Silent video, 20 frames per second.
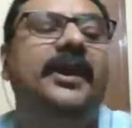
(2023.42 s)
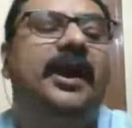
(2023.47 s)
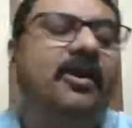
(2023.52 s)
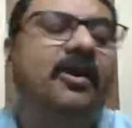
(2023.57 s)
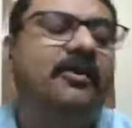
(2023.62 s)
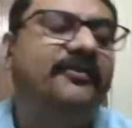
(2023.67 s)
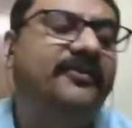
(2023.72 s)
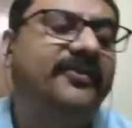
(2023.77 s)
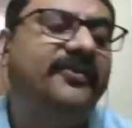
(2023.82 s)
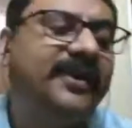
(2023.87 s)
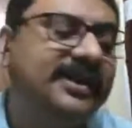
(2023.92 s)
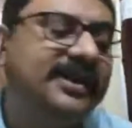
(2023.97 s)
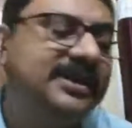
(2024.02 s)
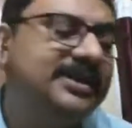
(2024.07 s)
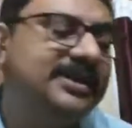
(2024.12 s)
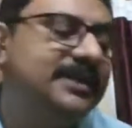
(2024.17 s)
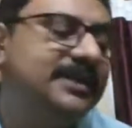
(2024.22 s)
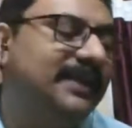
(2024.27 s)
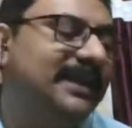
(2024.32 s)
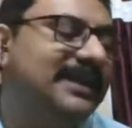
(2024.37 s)
first
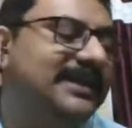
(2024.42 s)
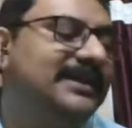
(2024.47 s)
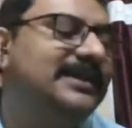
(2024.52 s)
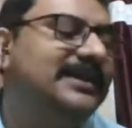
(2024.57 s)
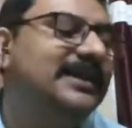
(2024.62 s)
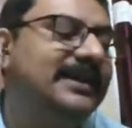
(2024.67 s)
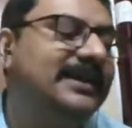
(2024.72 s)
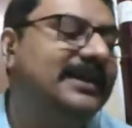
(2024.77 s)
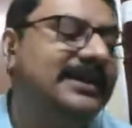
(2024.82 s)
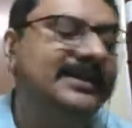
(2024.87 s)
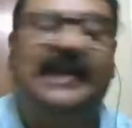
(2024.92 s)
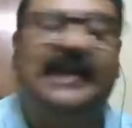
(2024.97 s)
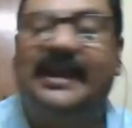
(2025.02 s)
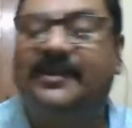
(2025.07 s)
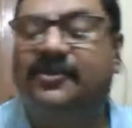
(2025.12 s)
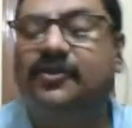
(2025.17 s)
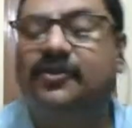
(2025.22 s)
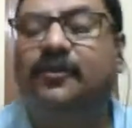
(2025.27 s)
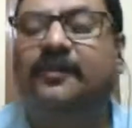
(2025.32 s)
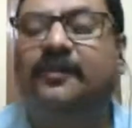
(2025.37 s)
Belinda has to
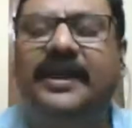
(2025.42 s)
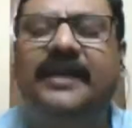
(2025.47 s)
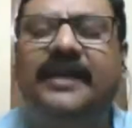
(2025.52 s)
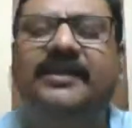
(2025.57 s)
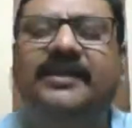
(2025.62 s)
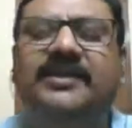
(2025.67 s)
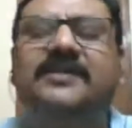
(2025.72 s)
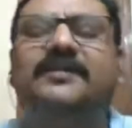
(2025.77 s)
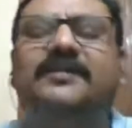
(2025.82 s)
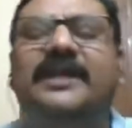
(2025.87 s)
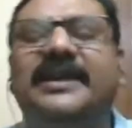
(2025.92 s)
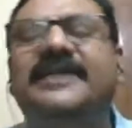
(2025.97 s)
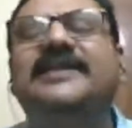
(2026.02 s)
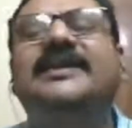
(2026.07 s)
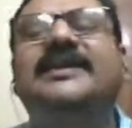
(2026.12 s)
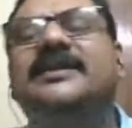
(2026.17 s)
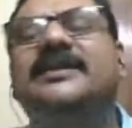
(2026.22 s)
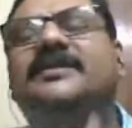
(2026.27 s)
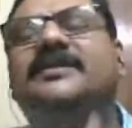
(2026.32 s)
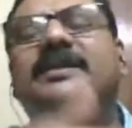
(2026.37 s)
play, because Belinda has
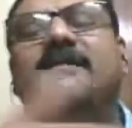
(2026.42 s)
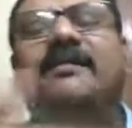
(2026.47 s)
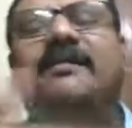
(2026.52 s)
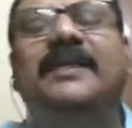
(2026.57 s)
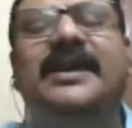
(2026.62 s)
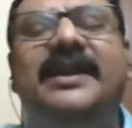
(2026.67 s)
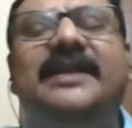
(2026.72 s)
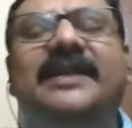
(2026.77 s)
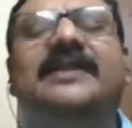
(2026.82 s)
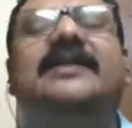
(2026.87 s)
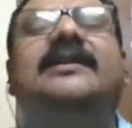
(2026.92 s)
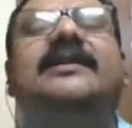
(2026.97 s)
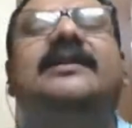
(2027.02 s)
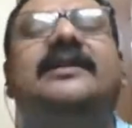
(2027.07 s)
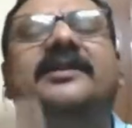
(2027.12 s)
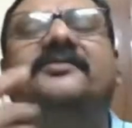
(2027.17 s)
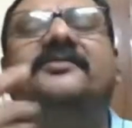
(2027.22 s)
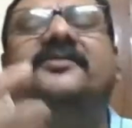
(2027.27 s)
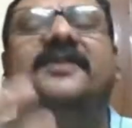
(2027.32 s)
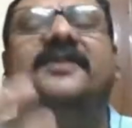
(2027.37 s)
been playing the
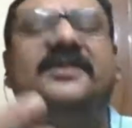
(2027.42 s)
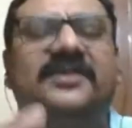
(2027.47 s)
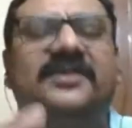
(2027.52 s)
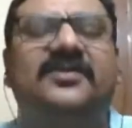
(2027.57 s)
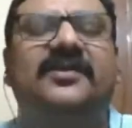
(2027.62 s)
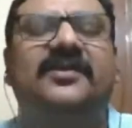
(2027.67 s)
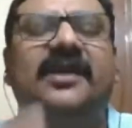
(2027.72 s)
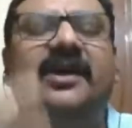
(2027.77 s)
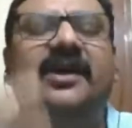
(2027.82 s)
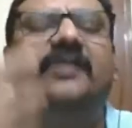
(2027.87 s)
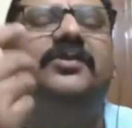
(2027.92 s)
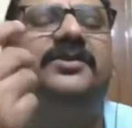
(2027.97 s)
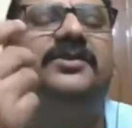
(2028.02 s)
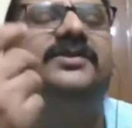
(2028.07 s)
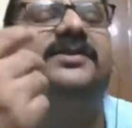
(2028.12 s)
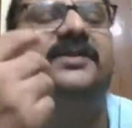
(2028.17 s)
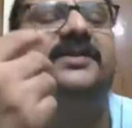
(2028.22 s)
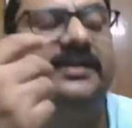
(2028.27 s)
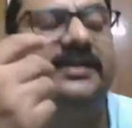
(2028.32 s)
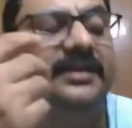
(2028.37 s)
first rounds.
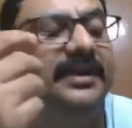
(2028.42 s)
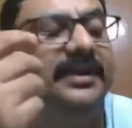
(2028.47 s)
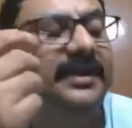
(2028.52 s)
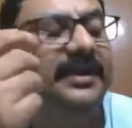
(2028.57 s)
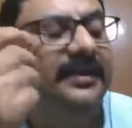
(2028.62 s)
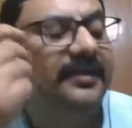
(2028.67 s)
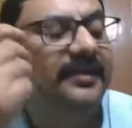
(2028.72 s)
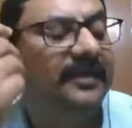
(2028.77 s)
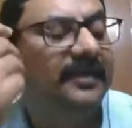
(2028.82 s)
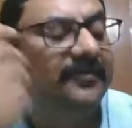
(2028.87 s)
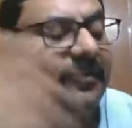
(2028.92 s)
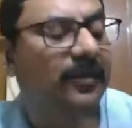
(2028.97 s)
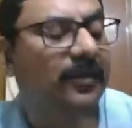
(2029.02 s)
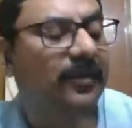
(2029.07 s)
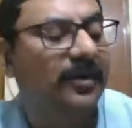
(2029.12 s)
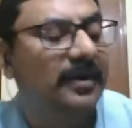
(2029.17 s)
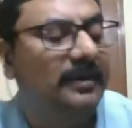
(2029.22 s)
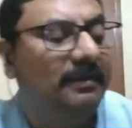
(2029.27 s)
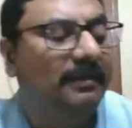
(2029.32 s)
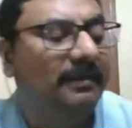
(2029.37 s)
Therefore,
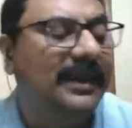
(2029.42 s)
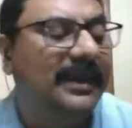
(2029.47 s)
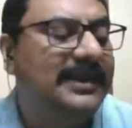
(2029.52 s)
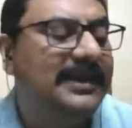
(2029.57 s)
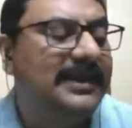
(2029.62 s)
Belinda